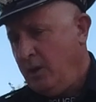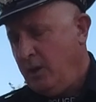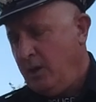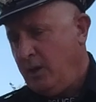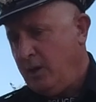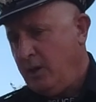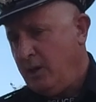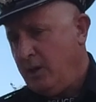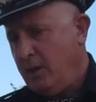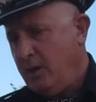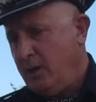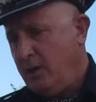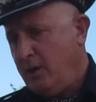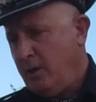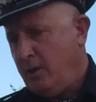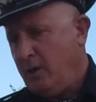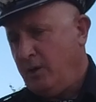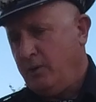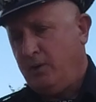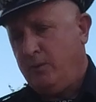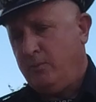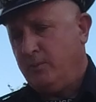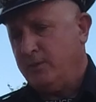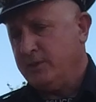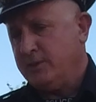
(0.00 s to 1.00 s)
I
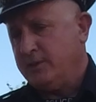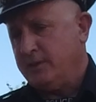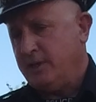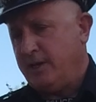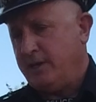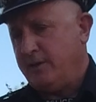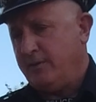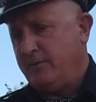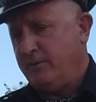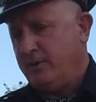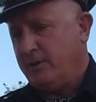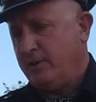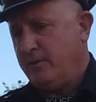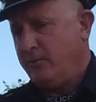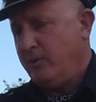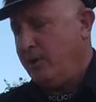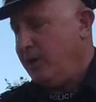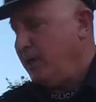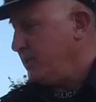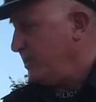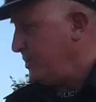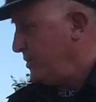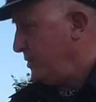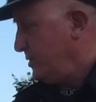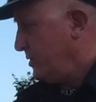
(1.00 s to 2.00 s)
don't want to say anything in
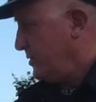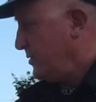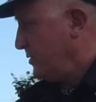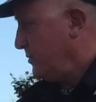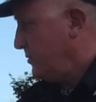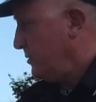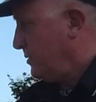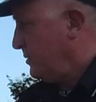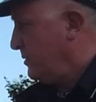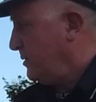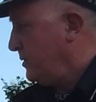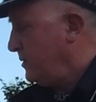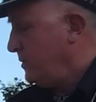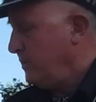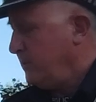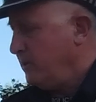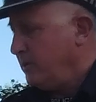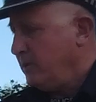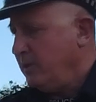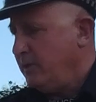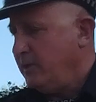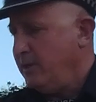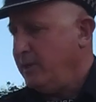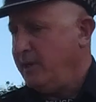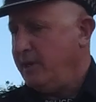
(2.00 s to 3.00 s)
relation to
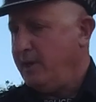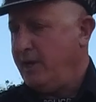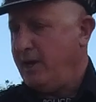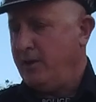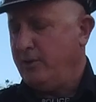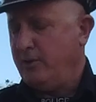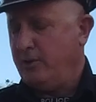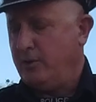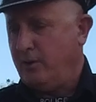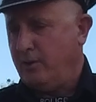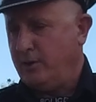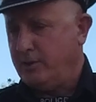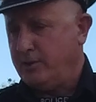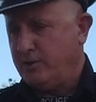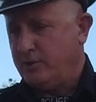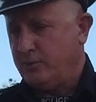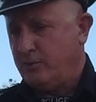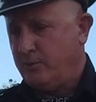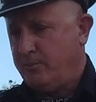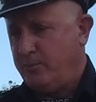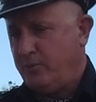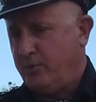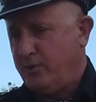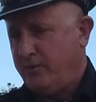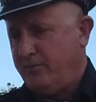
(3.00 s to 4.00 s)
our knowledge
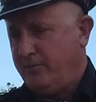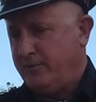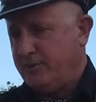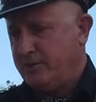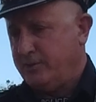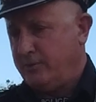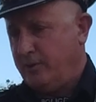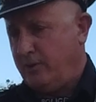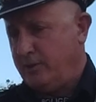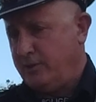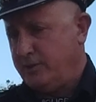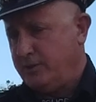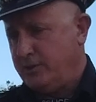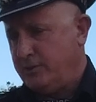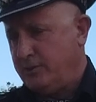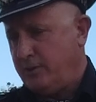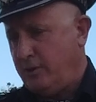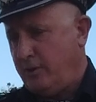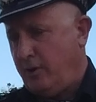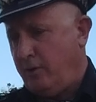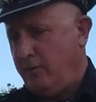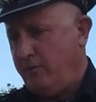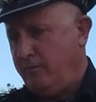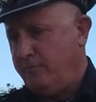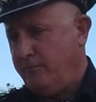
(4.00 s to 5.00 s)
or previous knowledge
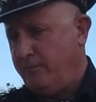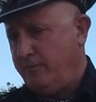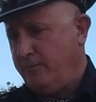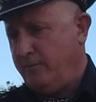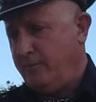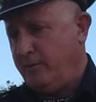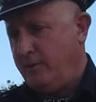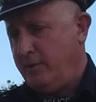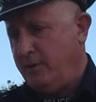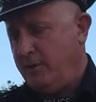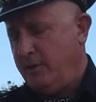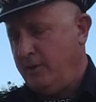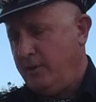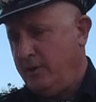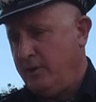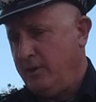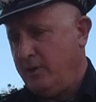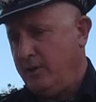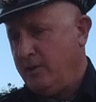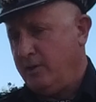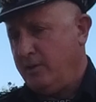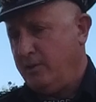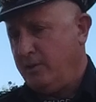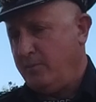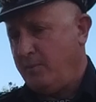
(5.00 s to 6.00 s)
of
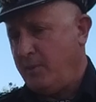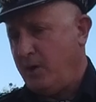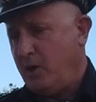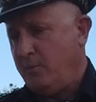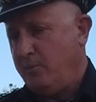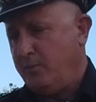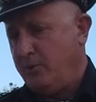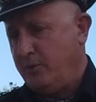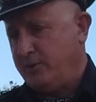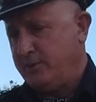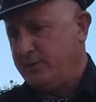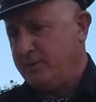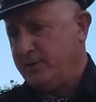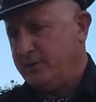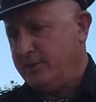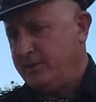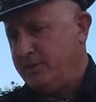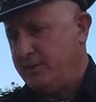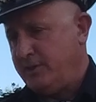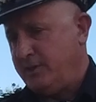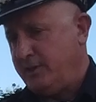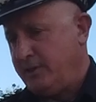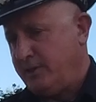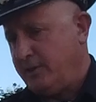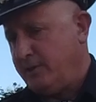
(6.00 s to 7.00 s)
the male person
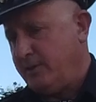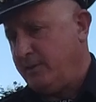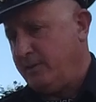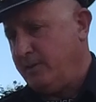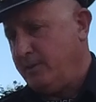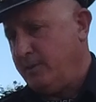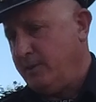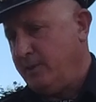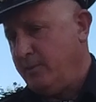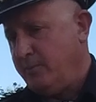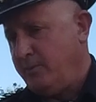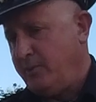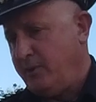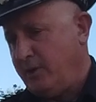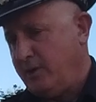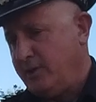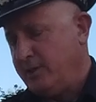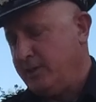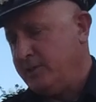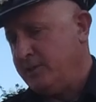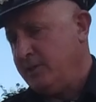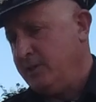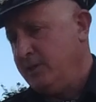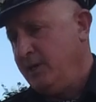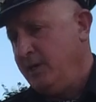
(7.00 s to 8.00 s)
assisting
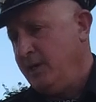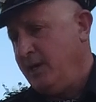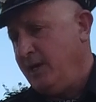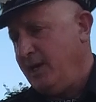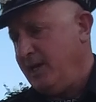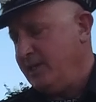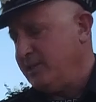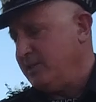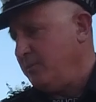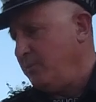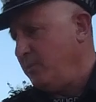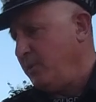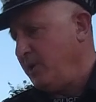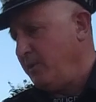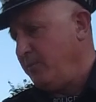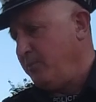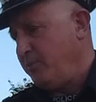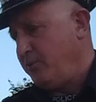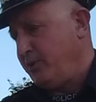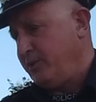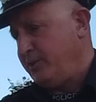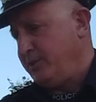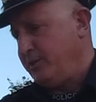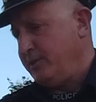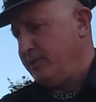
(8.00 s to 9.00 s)
police, as it may
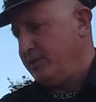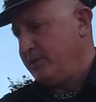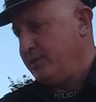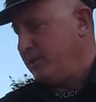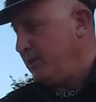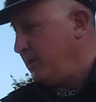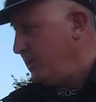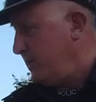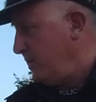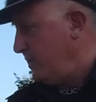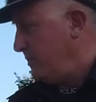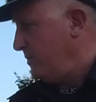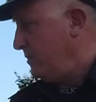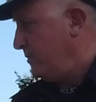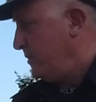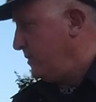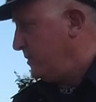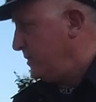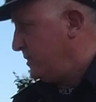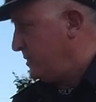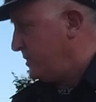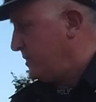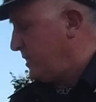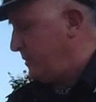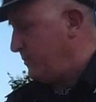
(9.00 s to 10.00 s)
prejudice any
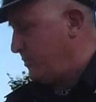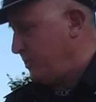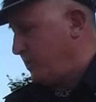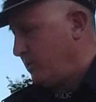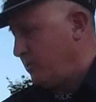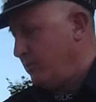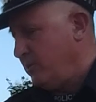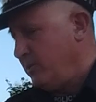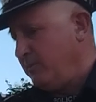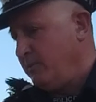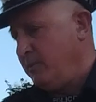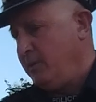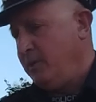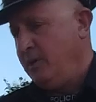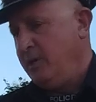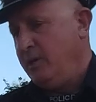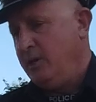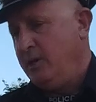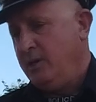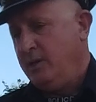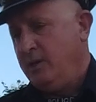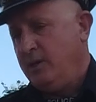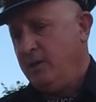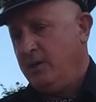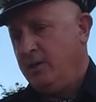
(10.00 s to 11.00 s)
subsequent
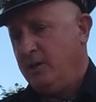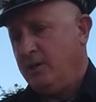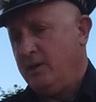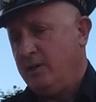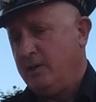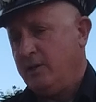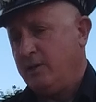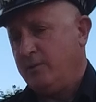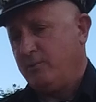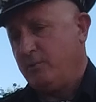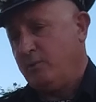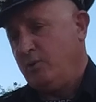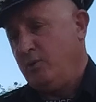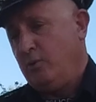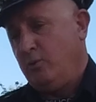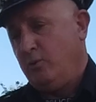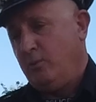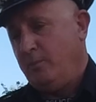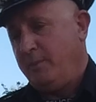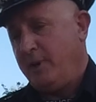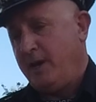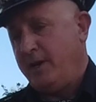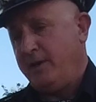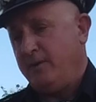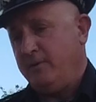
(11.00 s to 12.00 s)

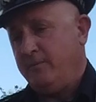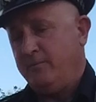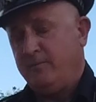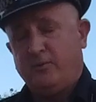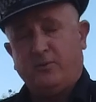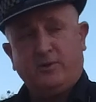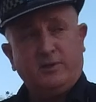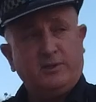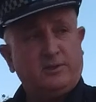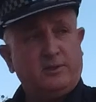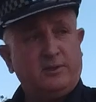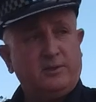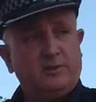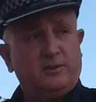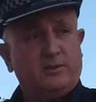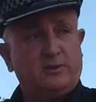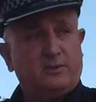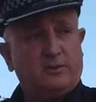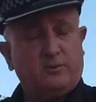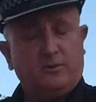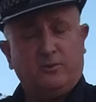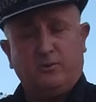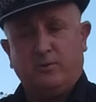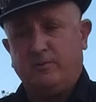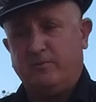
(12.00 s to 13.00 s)
court matter, for
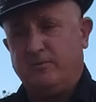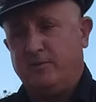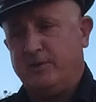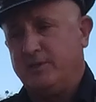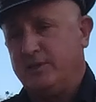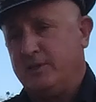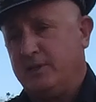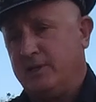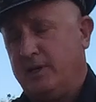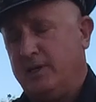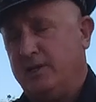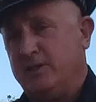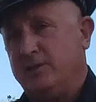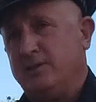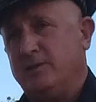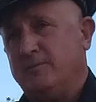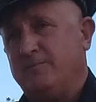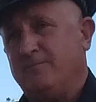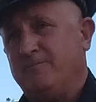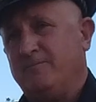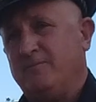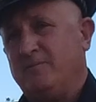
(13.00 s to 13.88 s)
instance, or investigation.